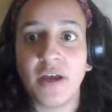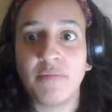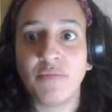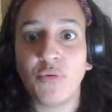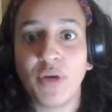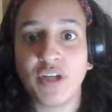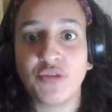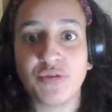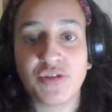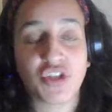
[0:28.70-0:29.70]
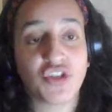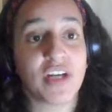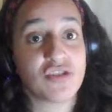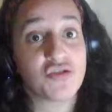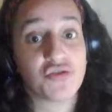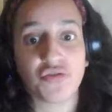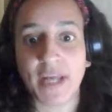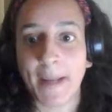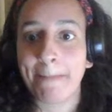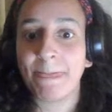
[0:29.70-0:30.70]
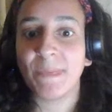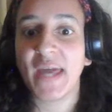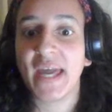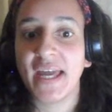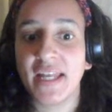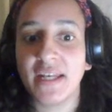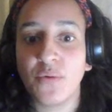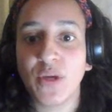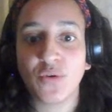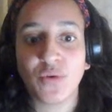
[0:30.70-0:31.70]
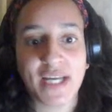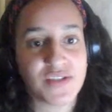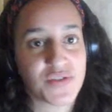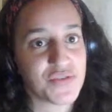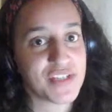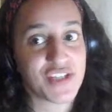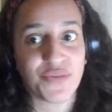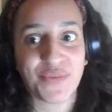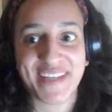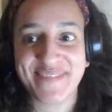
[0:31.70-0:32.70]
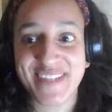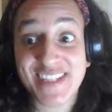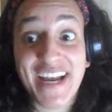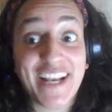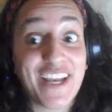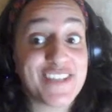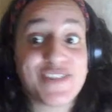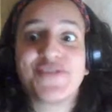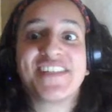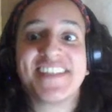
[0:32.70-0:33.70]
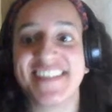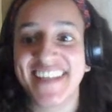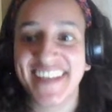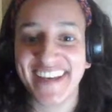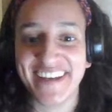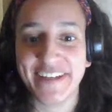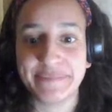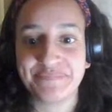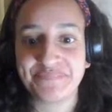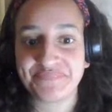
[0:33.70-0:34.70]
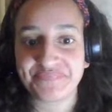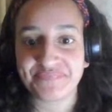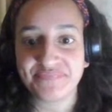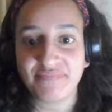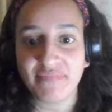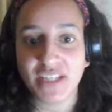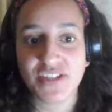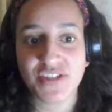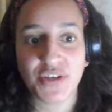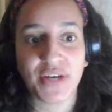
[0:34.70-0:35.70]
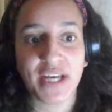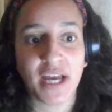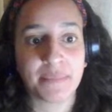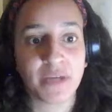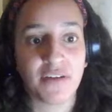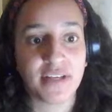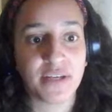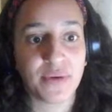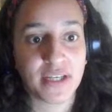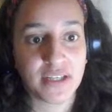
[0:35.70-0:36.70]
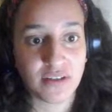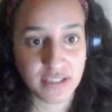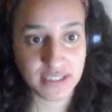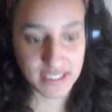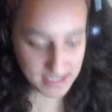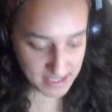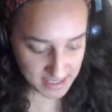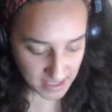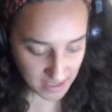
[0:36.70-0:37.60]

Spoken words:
when you want to create a story. And we all like stories, don't we? Because I like stories. So I'm currently working on this